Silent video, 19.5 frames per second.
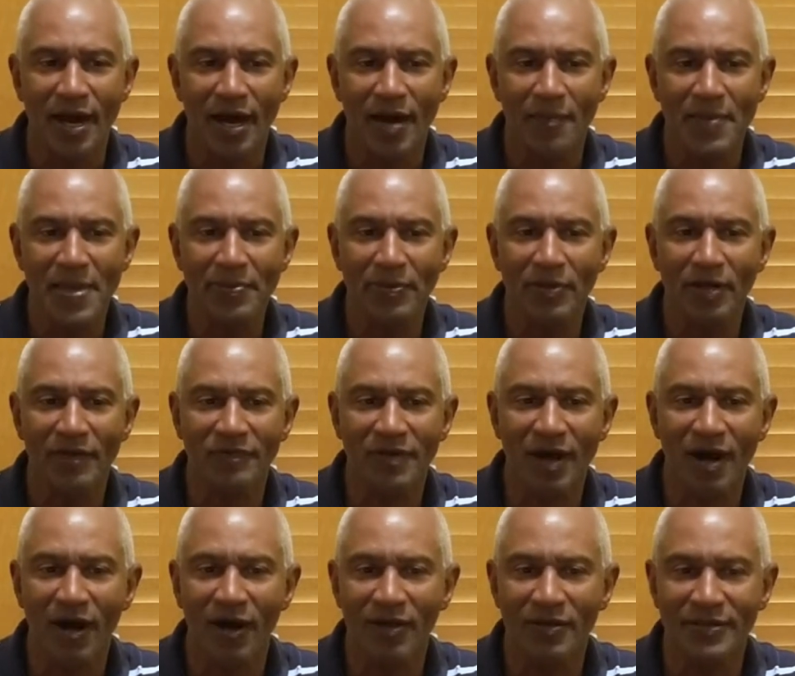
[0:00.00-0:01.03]
Uh, people have
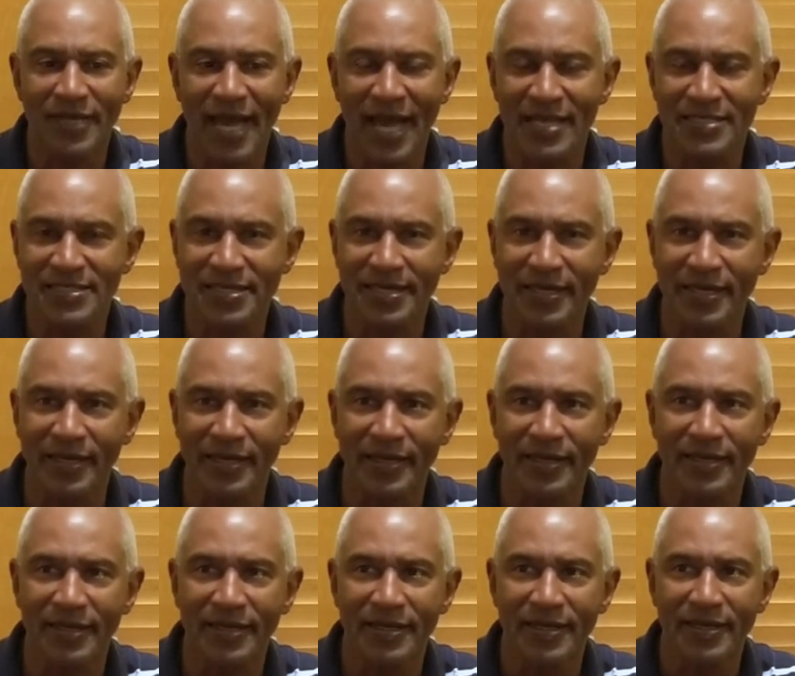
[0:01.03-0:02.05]
called
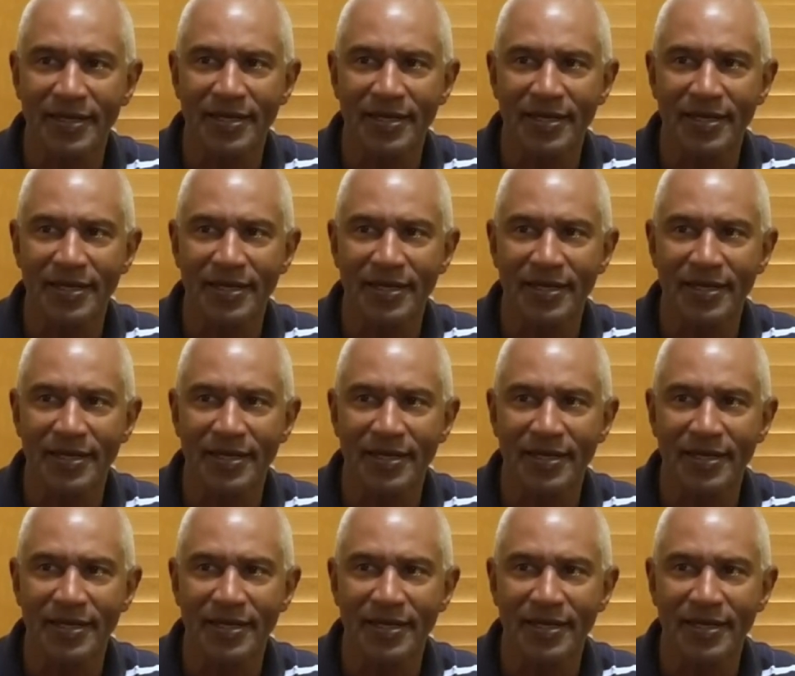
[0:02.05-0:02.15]
asking